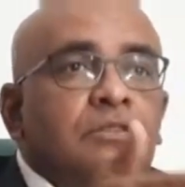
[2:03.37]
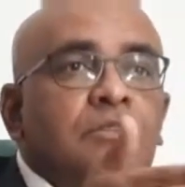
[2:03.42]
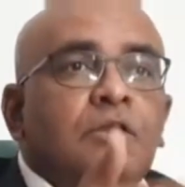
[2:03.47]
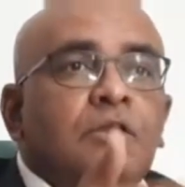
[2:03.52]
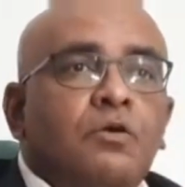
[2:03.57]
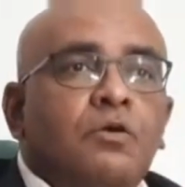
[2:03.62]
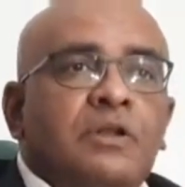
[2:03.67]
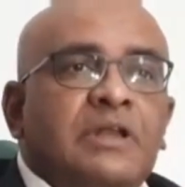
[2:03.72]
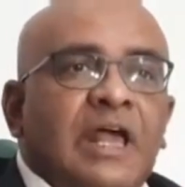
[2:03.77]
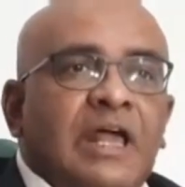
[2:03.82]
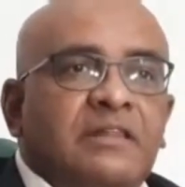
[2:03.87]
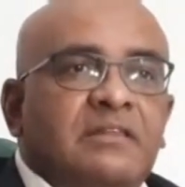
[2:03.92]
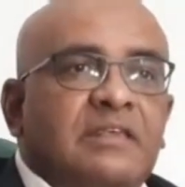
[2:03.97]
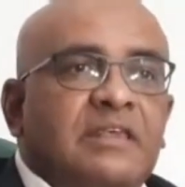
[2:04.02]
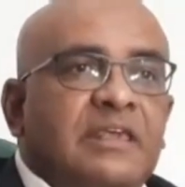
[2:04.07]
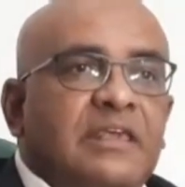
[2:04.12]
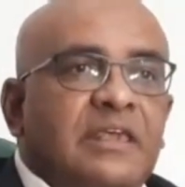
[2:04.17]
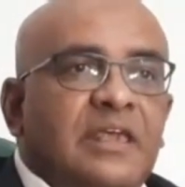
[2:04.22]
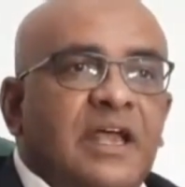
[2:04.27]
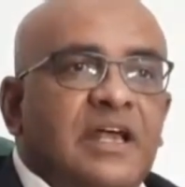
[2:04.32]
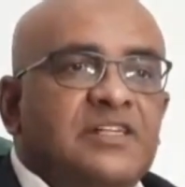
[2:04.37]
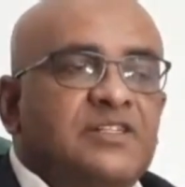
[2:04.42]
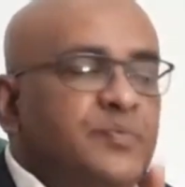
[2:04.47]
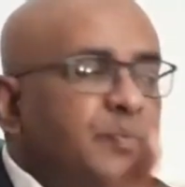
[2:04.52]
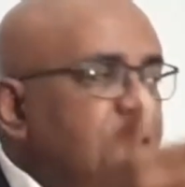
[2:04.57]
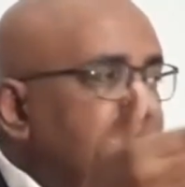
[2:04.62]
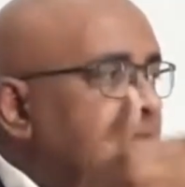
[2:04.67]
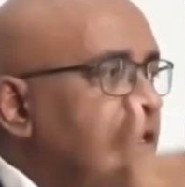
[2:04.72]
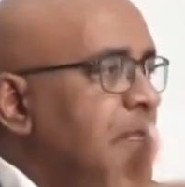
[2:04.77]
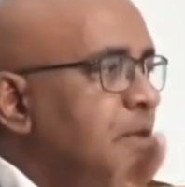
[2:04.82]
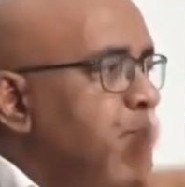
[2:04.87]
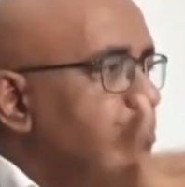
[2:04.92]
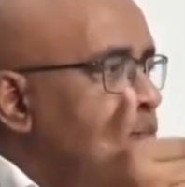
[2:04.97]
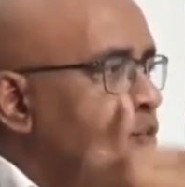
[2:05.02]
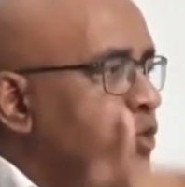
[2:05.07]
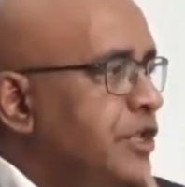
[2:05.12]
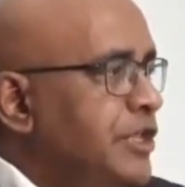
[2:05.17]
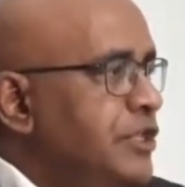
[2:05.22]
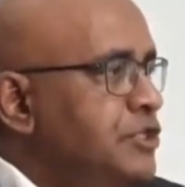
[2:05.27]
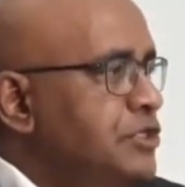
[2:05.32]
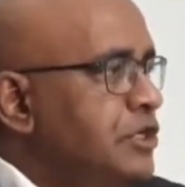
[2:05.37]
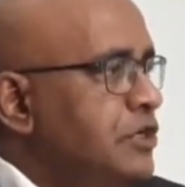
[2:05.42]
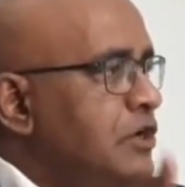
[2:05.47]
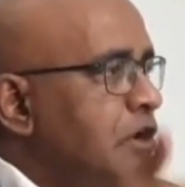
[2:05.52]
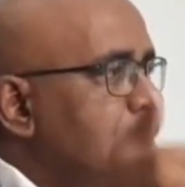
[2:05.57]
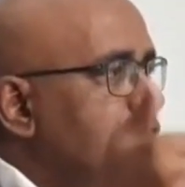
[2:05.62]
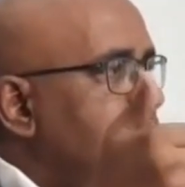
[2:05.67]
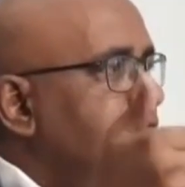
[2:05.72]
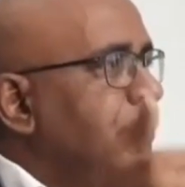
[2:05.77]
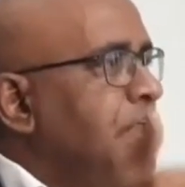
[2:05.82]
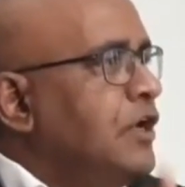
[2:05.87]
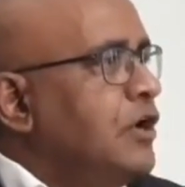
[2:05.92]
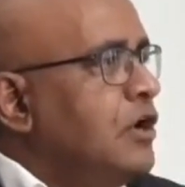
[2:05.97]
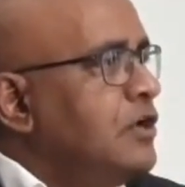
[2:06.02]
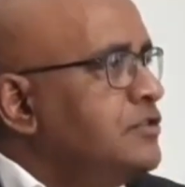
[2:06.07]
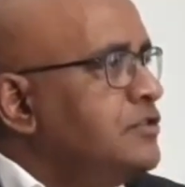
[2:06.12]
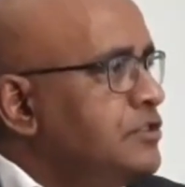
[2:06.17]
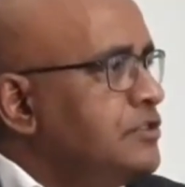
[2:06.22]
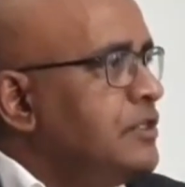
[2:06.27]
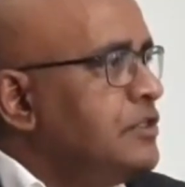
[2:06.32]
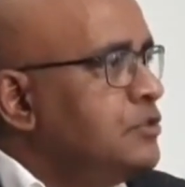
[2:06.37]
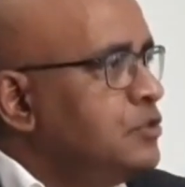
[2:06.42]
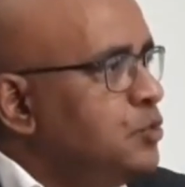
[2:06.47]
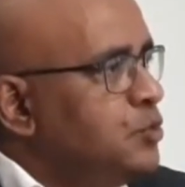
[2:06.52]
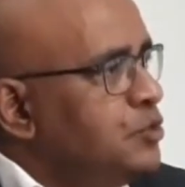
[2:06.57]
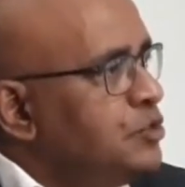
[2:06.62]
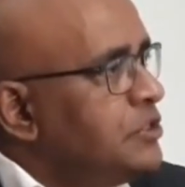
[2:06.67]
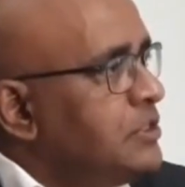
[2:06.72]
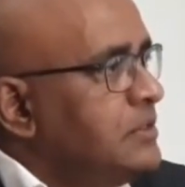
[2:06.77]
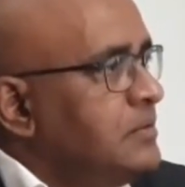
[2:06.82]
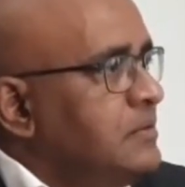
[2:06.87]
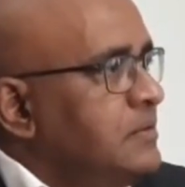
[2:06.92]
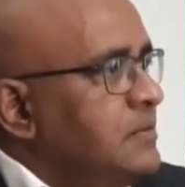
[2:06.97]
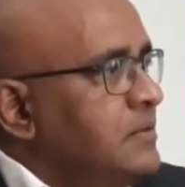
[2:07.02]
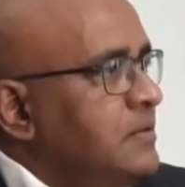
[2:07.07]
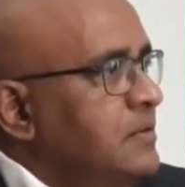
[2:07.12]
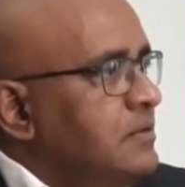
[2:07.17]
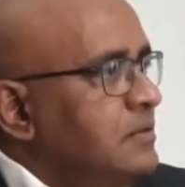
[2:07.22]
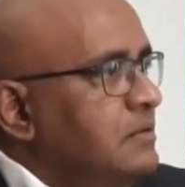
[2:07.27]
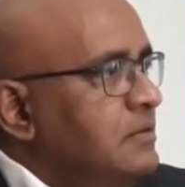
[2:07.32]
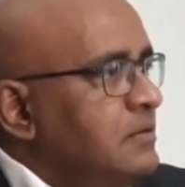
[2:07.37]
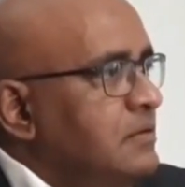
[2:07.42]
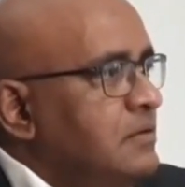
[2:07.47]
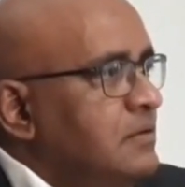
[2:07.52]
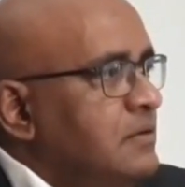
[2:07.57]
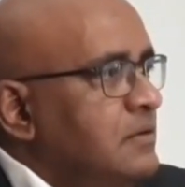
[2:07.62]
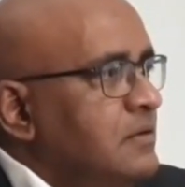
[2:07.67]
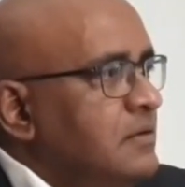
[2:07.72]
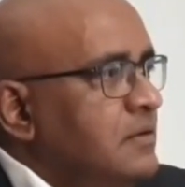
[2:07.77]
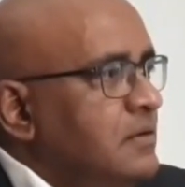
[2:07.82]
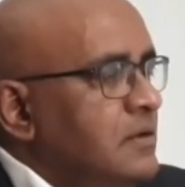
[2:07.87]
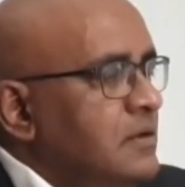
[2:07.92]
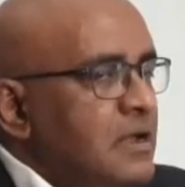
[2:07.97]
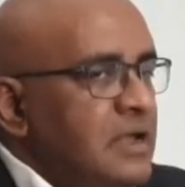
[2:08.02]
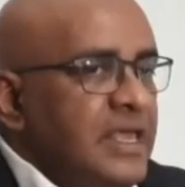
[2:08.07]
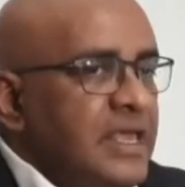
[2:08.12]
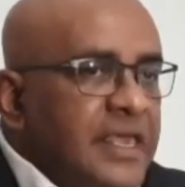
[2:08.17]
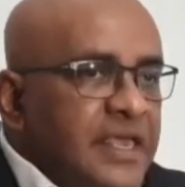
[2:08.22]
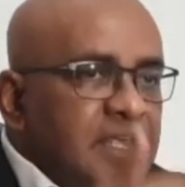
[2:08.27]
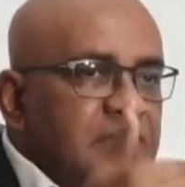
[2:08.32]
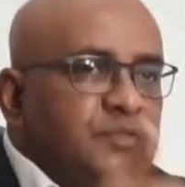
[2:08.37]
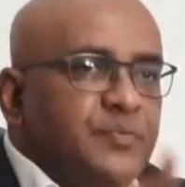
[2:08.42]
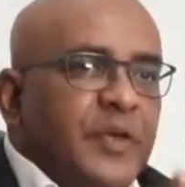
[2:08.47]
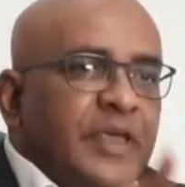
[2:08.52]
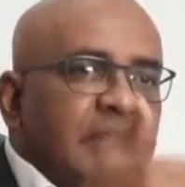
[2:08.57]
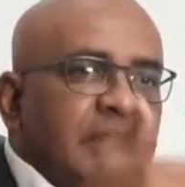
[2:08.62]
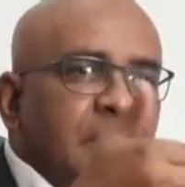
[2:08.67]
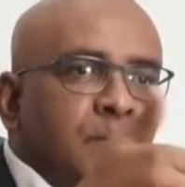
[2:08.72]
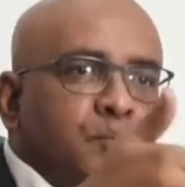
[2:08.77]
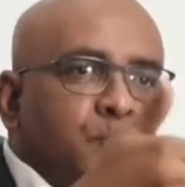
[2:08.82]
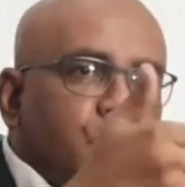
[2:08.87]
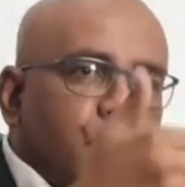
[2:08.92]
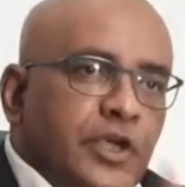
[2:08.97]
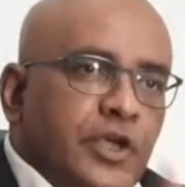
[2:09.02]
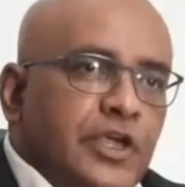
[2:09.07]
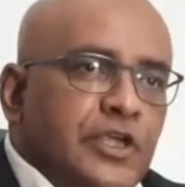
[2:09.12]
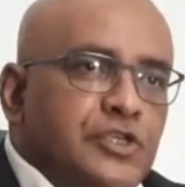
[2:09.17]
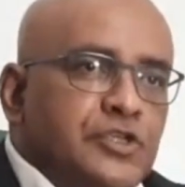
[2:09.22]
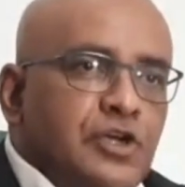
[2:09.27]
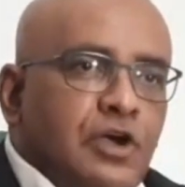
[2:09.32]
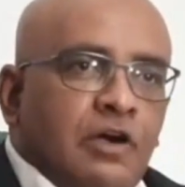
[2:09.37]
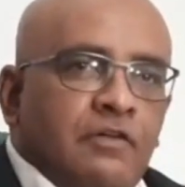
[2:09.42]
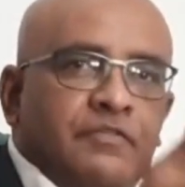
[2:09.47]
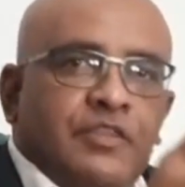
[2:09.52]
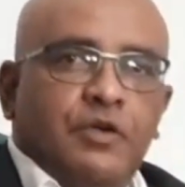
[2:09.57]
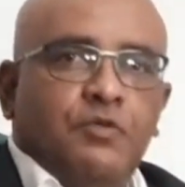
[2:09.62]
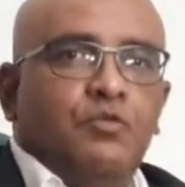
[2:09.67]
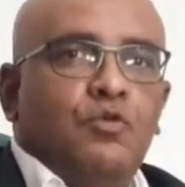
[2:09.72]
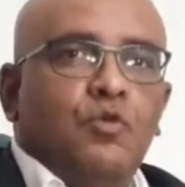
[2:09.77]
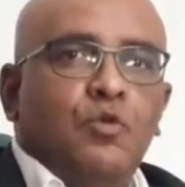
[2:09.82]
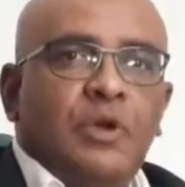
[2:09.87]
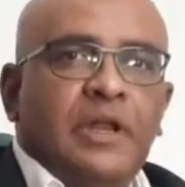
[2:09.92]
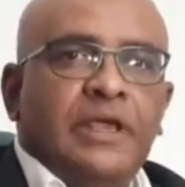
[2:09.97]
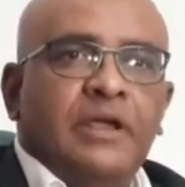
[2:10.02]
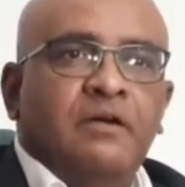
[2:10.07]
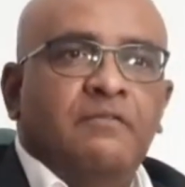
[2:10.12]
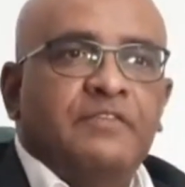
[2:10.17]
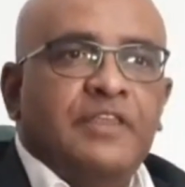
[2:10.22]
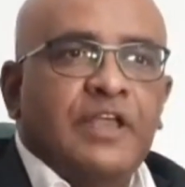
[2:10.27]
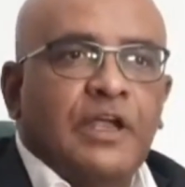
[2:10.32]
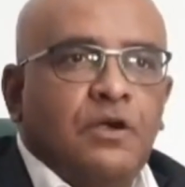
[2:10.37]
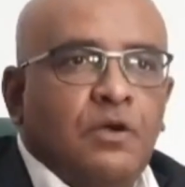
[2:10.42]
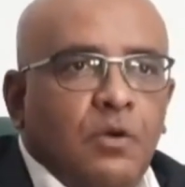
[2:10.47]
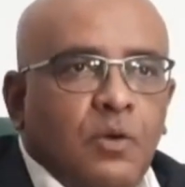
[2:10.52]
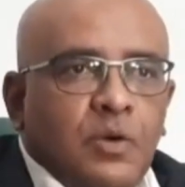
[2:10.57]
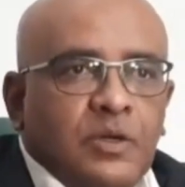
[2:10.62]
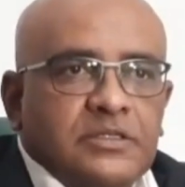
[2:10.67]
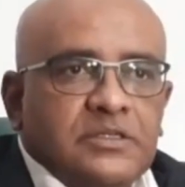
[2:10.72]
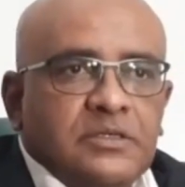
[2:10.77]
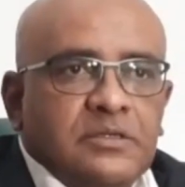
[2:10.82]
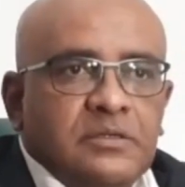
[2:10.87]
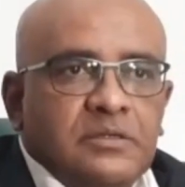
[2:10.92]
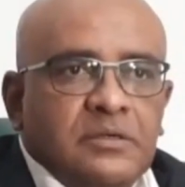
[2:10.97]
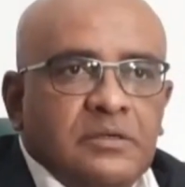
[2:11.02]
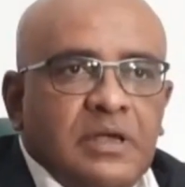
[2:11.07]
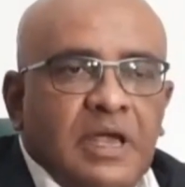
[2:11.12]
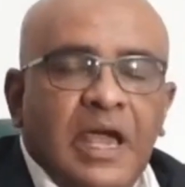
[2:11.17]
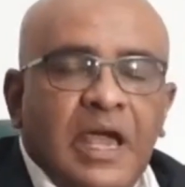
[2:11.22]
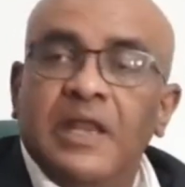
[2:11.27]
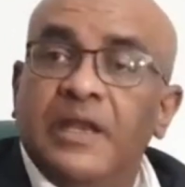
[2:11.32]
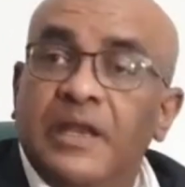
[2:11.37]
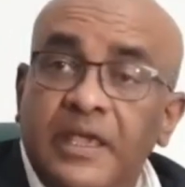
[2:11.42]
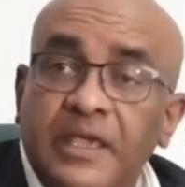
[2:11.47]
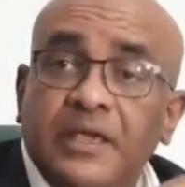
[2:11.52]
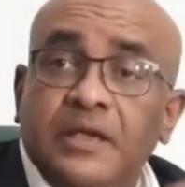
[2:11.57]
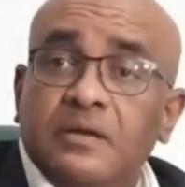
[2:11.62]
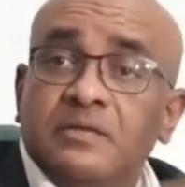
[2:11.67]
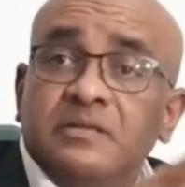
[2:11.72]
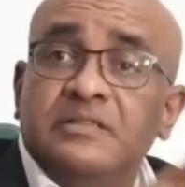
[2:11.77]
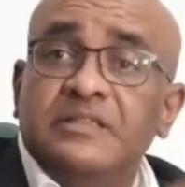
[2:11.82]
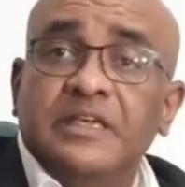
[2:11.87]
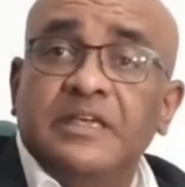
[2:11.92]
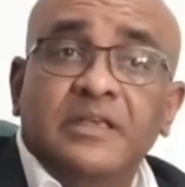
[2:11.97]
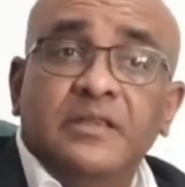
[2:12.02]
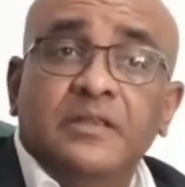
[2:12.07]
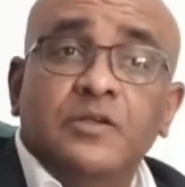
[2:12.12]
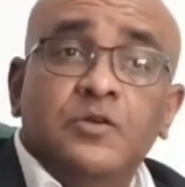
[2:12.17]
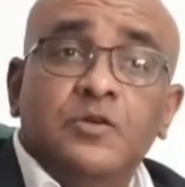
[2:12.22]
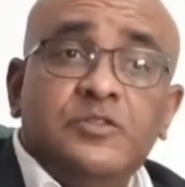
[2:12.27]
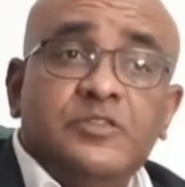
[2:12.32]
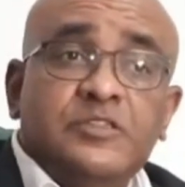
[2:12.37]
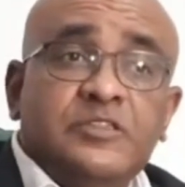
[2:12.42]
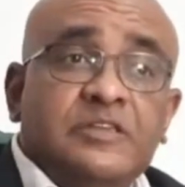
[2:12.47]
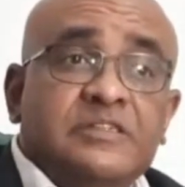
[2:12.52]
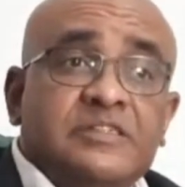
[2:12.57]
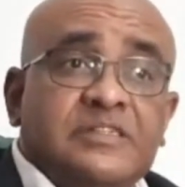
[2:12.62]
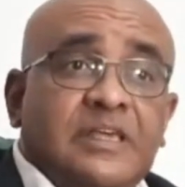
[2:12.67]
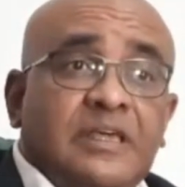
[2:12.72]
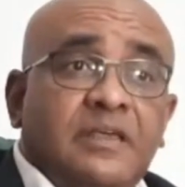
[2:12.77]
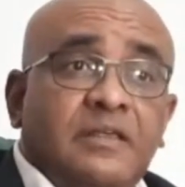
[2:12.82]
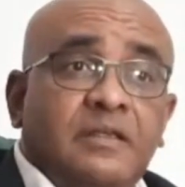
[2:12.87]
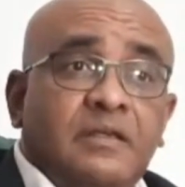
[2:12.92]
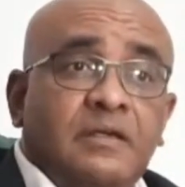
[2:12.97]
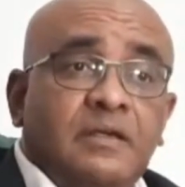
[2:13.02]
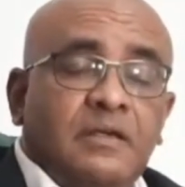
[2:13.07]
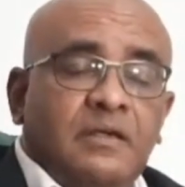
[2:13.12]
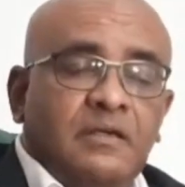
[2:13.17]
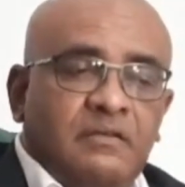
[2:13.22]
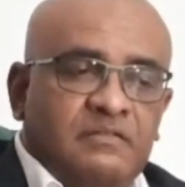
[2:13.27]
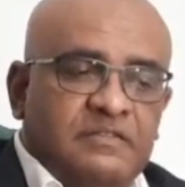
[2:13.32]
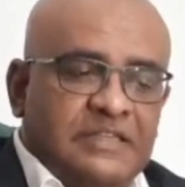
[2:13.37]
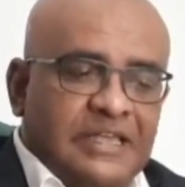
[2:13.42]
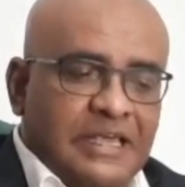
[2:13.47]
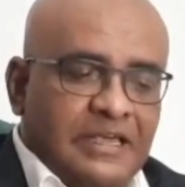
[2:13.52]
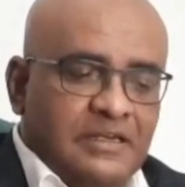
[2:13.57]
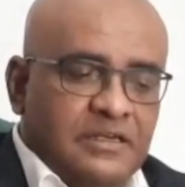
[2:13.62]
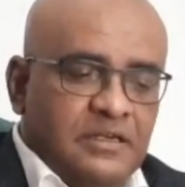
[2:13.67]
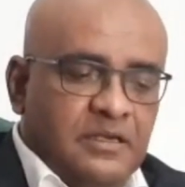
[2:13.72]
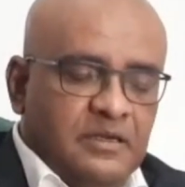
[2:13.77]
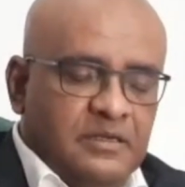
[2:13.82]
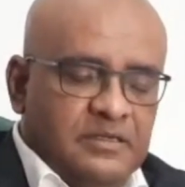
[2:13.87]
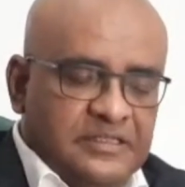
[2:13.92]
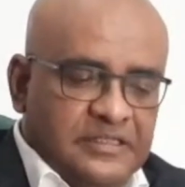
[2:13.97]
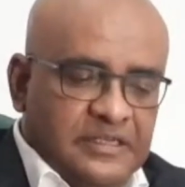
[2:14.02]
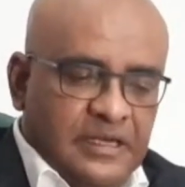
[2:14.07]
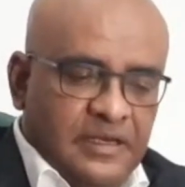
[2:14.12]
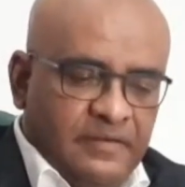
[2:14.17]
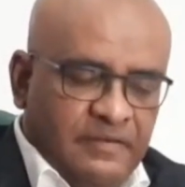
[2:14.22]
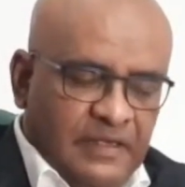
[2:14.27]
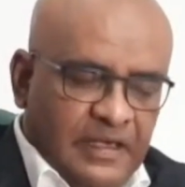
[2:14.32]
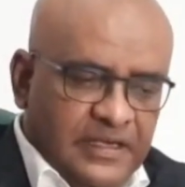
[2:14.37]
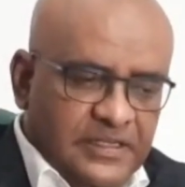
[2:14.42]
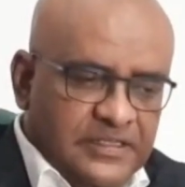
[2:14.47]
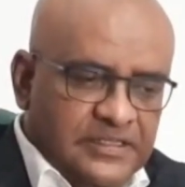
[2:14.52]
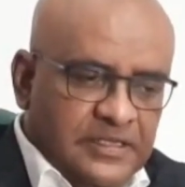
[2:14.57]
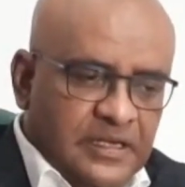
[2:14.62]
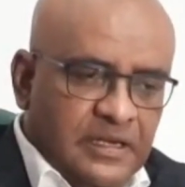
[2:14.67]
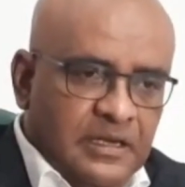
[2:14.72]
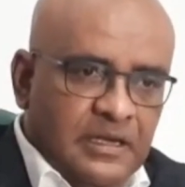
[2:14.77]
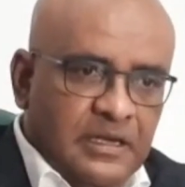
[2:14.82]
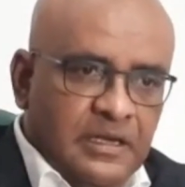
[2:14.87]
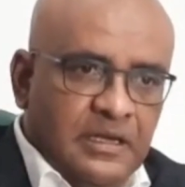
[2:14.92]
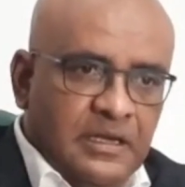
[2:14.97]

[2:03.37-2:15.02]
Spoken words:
know that he has been in breach of the Constitution. He has been in breach of the ruling of the court. And he continues to say this.